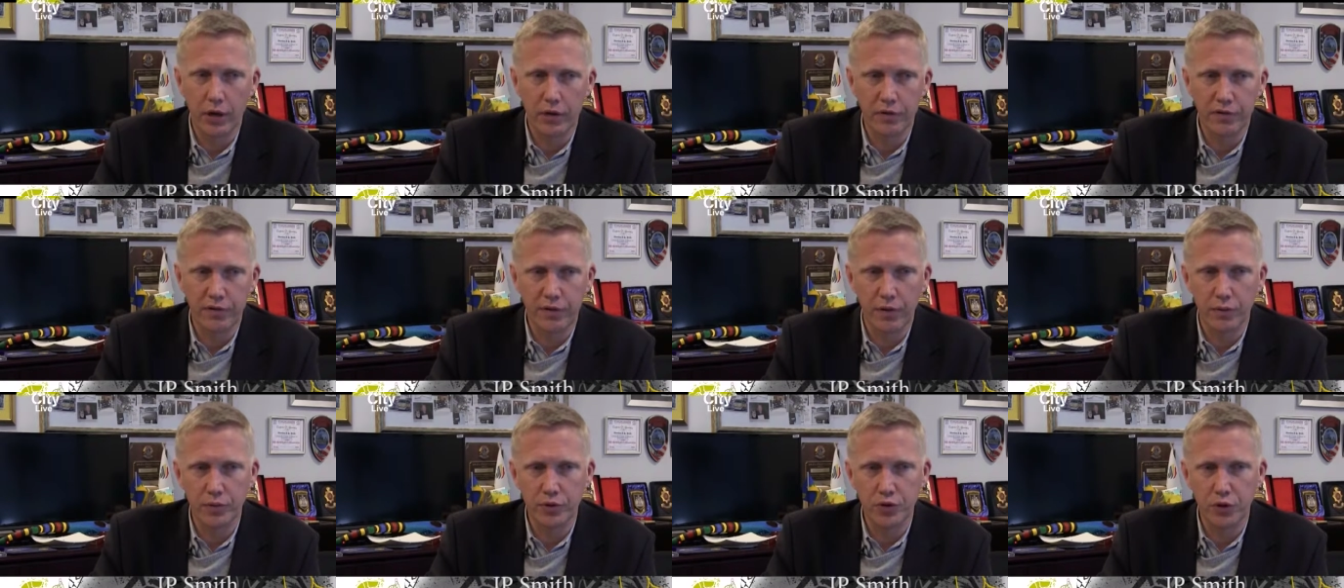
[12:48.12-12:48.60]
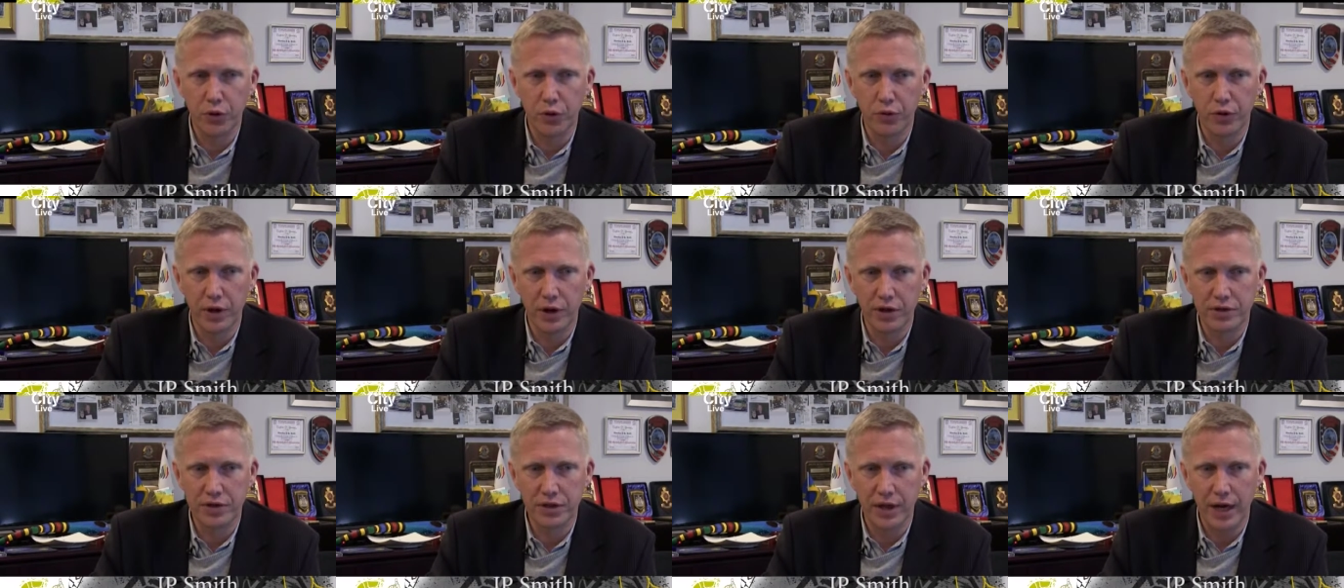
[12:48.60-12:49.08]
down from two
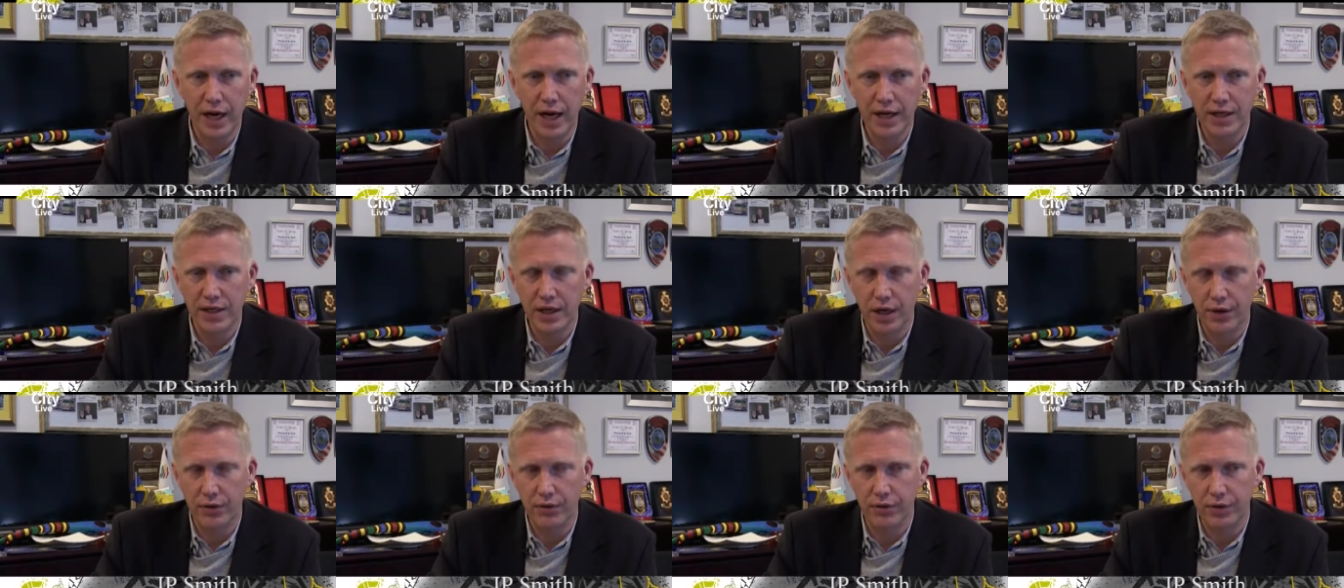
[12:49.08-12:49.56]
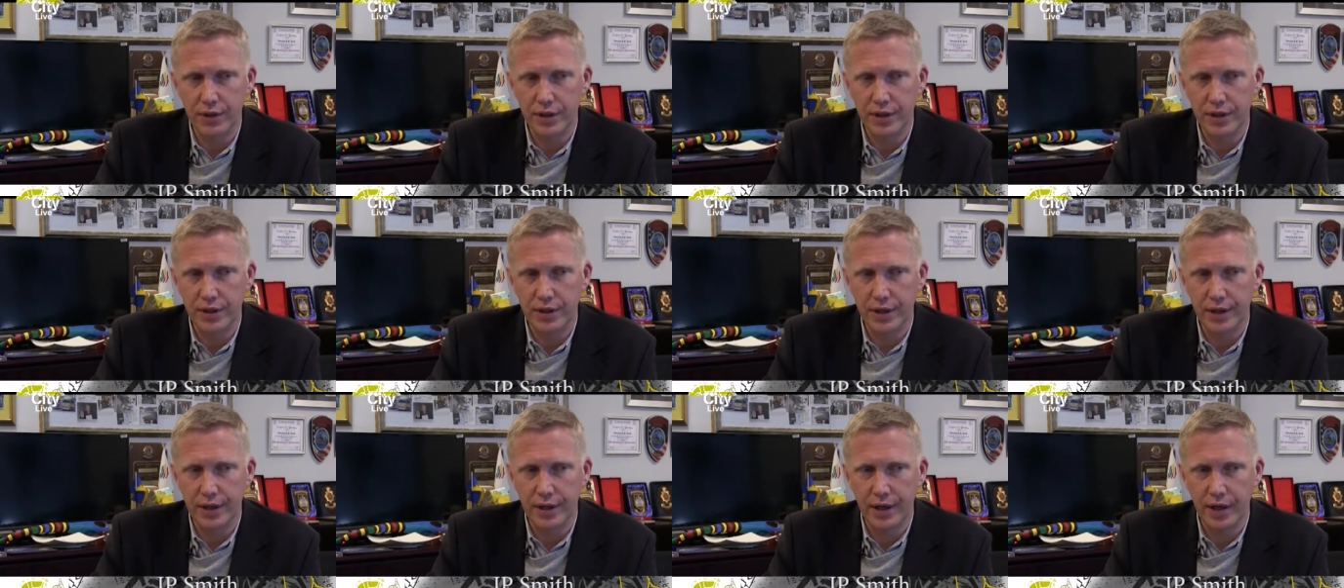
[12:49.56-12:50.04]
thousand eight hundred
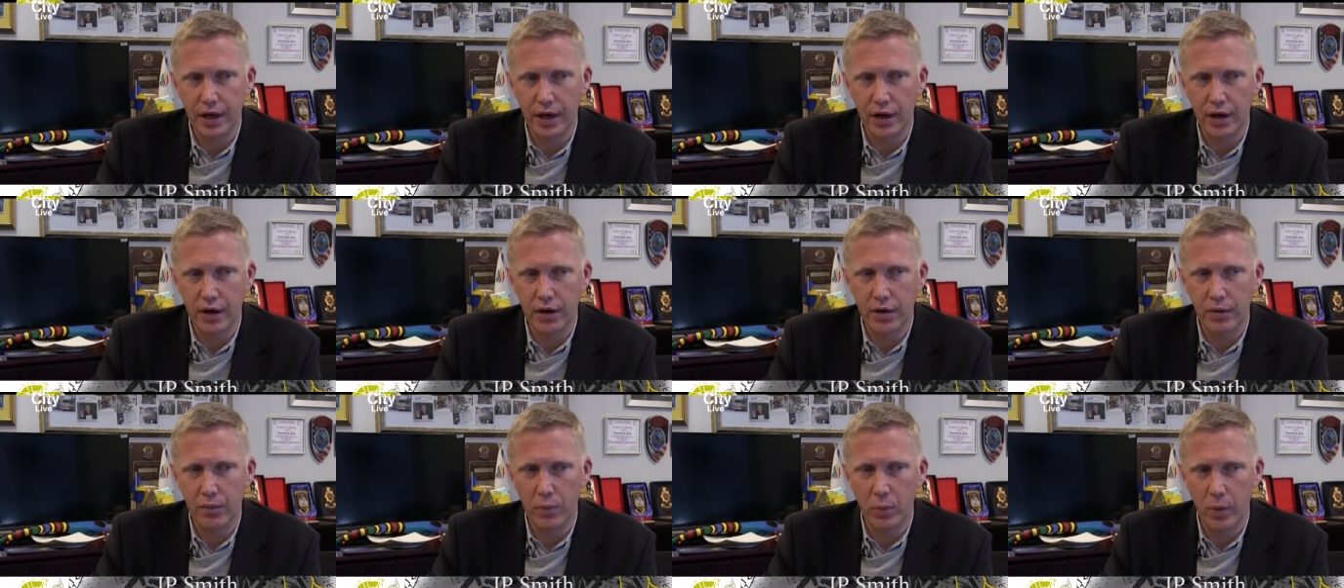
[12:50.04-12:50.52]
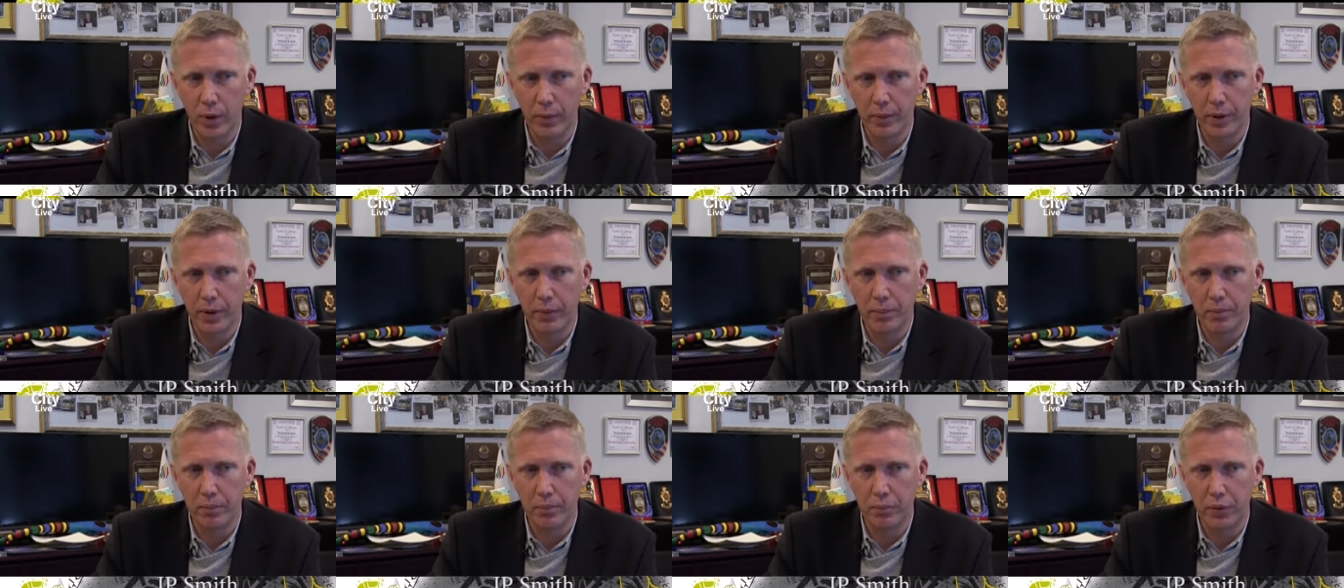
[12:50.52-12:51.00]
young
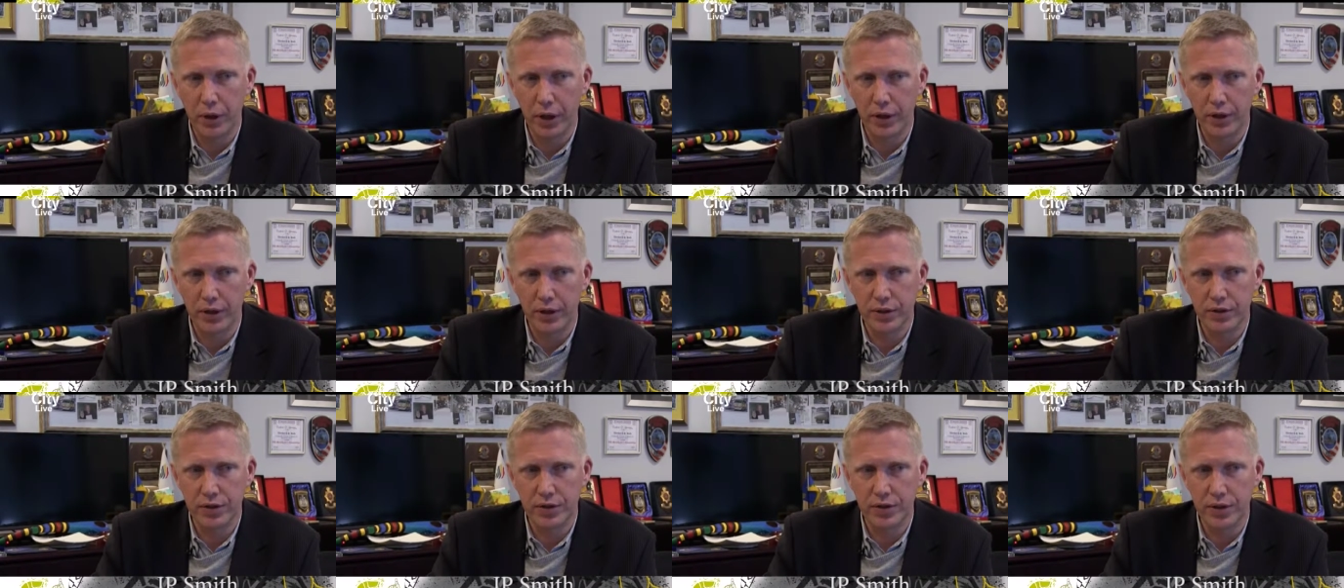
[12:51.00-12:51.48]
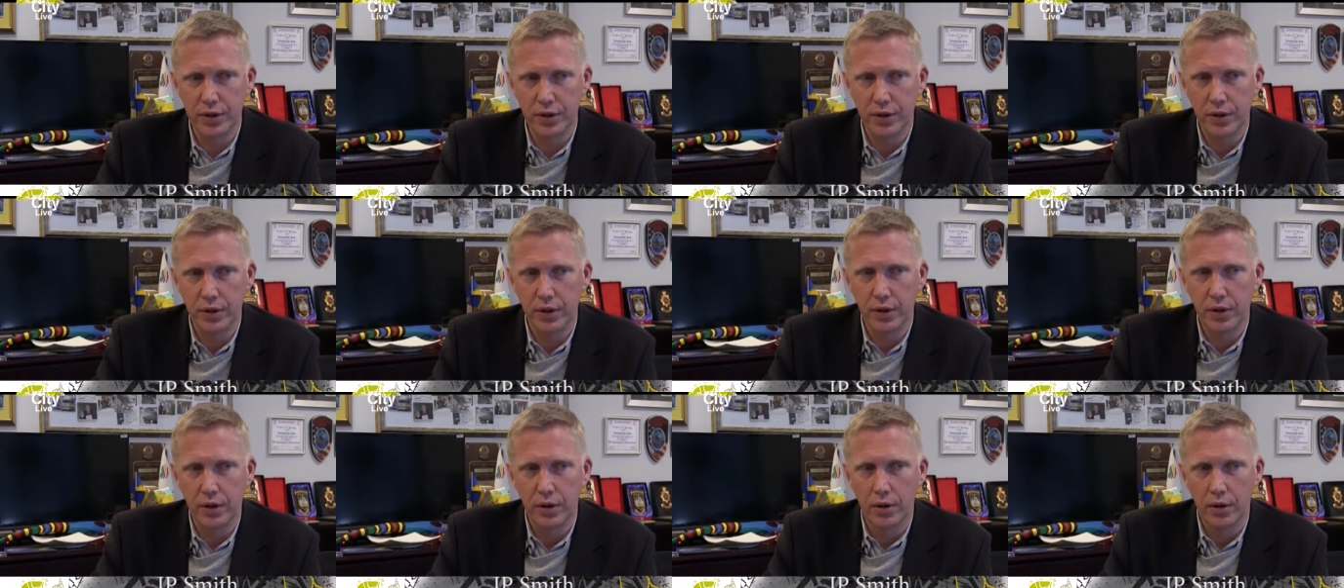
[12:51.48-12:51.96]
women pregnant
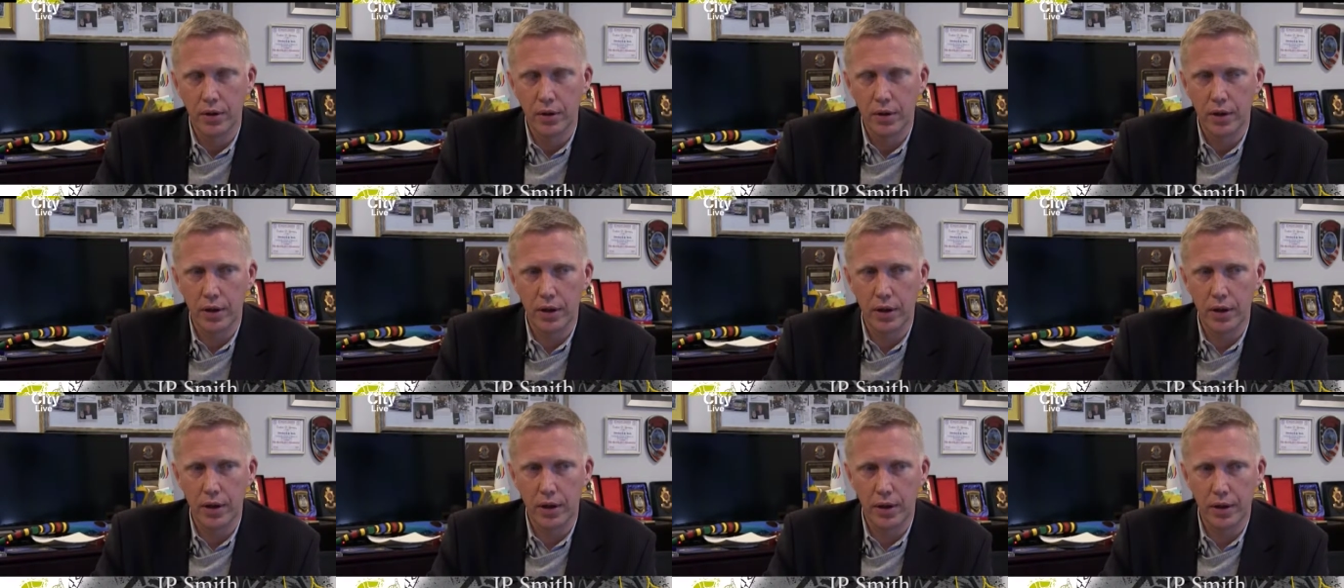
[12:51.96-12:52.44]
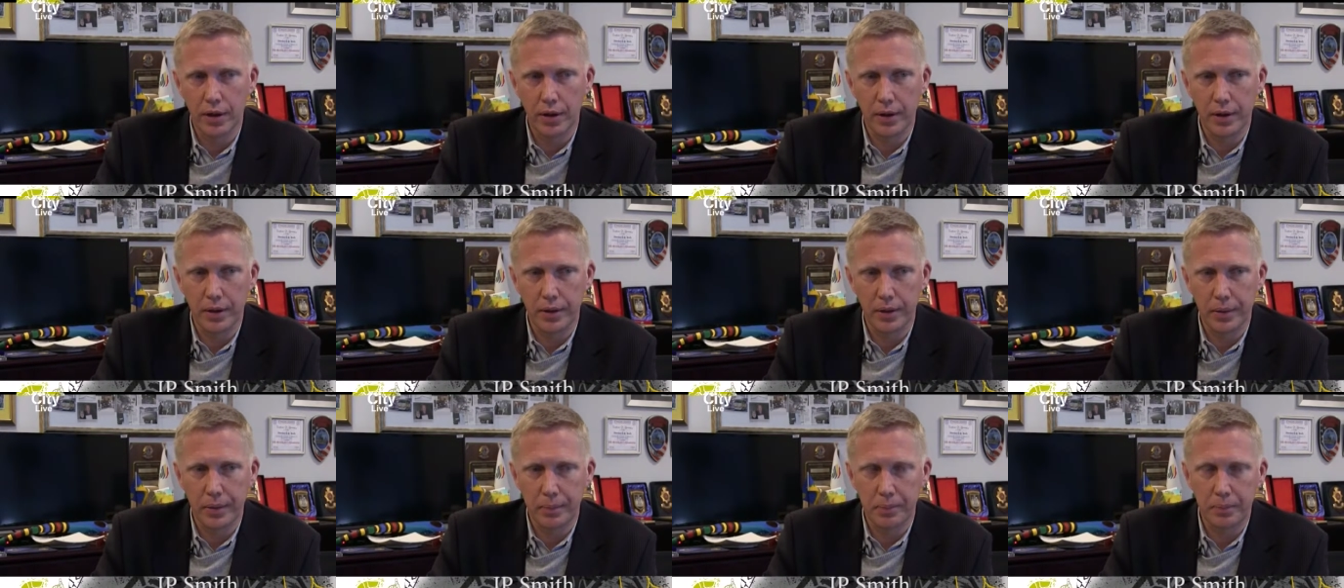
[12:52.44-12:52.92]

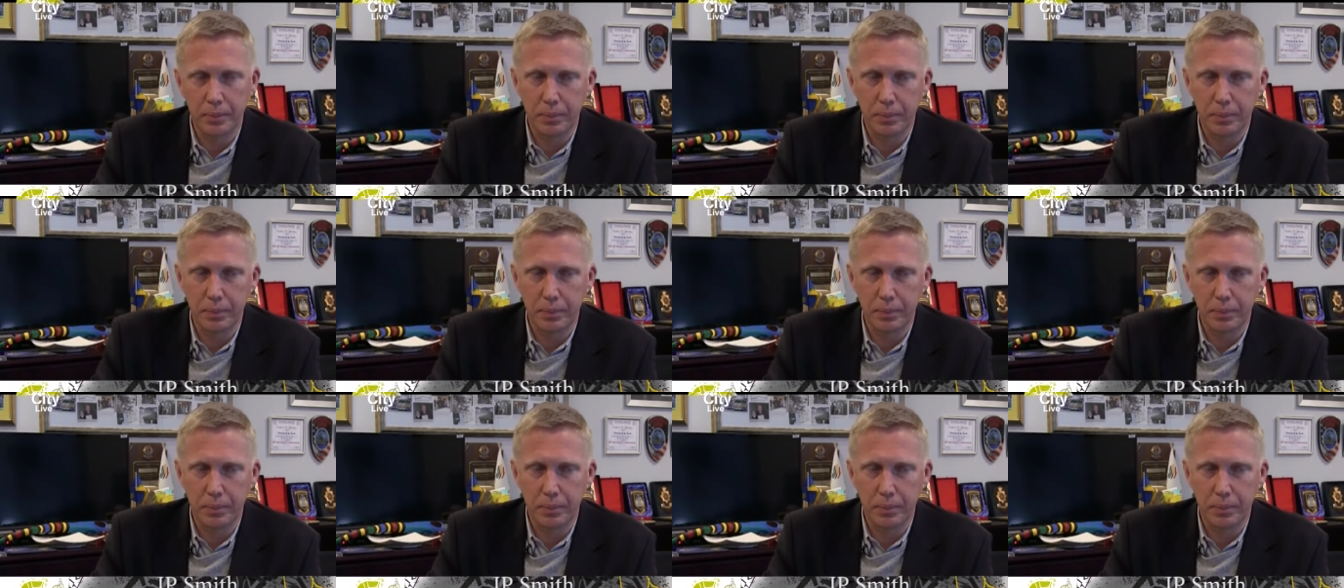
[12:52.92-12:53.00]
uh,